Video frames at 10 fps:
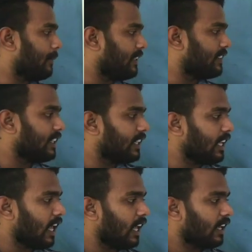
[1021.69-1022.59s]

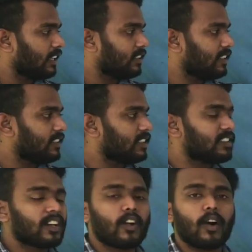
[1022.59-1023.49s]
BCE, this is
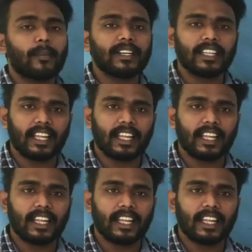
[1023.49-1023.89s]
the Common